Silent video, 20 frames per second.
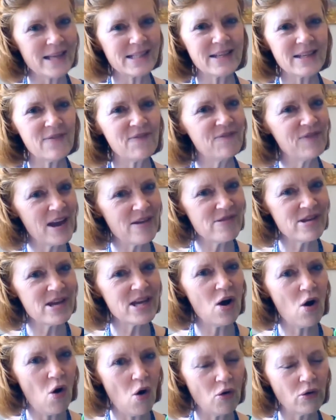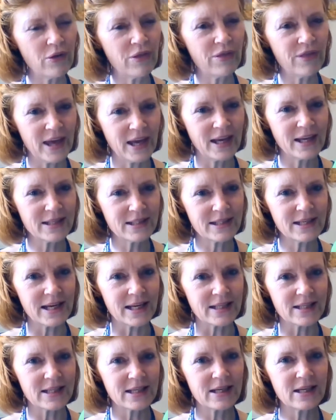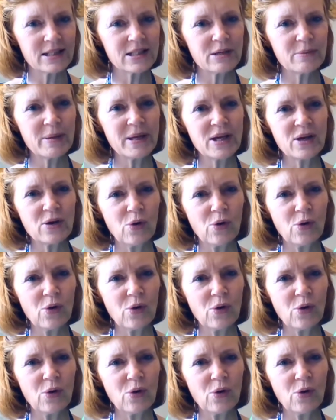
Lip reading: It's a very odd thing, isn't it, to be